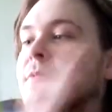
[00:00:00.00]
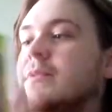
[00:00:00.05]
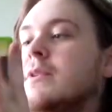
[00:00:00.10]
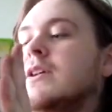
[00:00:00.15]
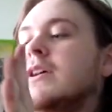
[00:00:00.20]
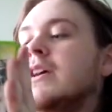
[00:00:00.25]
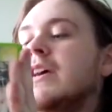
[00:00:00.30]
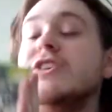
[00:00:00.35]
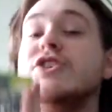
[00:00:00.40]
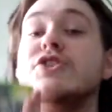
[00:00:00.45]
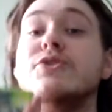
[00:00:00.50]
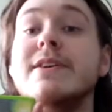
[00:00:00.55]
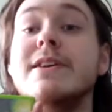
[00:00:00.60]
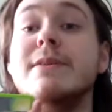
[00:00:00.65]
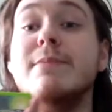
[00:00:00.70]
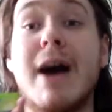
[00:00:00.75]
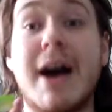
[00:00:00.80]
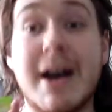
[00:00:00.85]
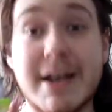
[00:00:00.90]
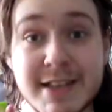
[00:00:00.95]
History
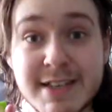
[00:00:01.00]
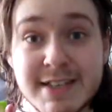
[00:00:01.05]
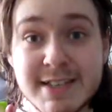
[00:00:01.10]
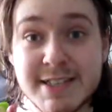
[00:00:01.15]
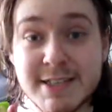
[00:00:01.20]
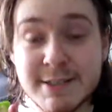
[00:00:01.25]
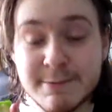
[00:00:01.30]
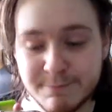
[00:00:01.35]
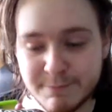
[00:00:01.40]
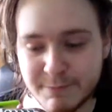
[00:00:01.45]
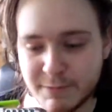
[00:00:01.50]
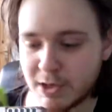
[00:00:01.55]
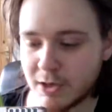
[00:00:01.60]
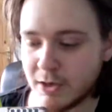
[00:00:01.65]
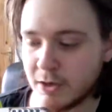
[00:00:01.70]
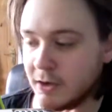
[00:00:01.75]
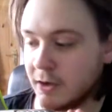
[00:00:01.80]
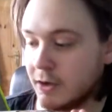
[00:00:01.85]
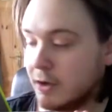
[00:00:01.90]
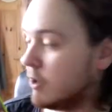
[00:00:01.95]
behind this.
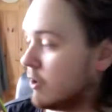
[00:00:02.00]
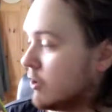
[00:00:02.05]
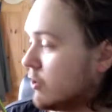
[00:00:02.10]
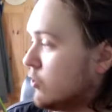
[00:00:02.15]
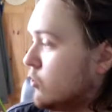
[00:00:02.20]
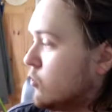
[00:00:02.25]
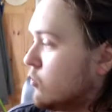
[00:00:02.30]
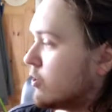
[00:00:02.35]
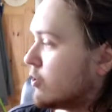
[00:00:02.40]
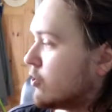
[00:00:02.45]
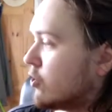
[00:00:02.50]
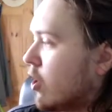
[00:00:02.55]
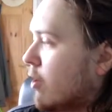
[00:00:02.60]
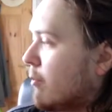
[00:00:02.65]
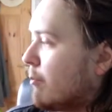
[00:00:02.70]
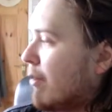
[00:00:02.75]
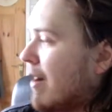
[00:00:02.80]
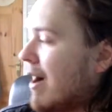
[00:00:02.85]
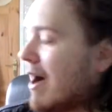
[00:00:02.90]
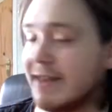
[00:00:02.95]
You could
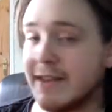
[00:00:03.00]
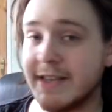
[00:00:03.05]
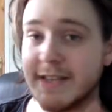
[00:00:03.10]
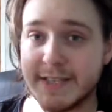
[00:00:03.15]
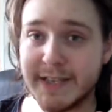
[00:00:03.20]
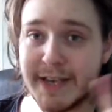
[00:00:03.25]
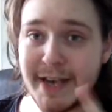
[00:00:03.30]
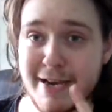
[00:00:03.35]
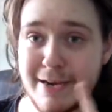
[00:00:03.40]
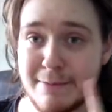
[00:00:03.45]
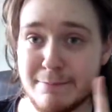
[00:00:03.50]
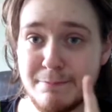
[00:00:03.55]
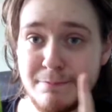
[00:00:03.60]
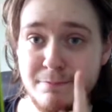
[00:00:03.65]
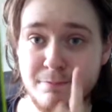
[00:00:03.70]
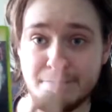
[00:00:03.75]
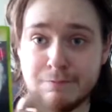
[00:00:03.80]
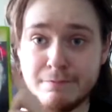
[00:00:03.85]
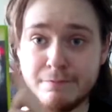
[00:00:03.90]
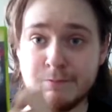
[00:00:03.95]
not buy this game
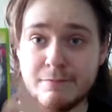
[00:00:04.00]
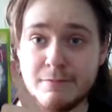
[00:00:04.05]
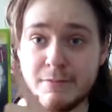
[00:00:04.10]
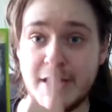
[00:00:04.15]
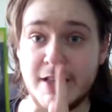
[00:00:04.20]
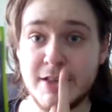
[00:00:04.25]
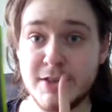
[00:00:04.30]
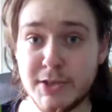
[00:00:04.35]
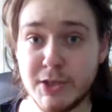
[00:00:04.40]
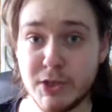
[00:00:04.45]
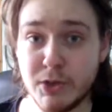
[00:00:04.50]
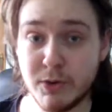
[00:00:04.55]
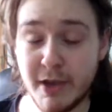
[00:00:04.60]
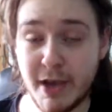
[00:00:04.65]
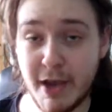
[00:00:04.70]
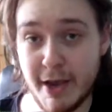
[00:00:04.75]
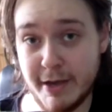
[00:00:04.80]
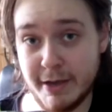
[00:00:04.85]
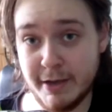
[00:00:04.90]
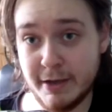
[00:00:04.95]
in the
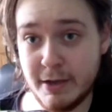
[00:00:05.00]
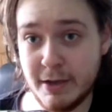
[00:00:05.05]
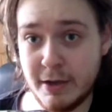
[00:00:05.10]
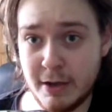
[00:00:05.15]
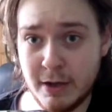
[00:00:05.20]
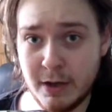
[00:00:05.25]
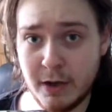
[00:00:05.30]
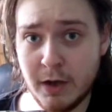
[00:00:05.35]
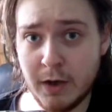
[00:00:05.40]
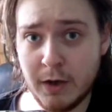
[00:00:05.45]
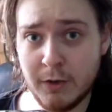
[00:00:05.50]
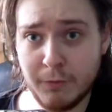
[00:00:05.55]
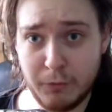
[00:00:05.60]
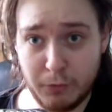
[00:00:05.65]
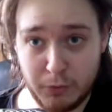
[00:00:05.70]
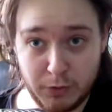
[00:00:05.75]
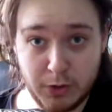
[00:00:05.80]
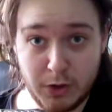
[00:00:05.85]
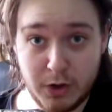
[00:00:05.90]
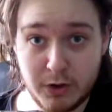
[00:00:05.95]
UK for
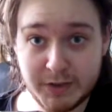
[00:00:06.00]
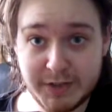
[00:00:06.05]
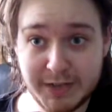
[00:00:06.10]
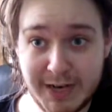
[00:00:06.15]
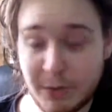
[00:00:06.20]
a long time.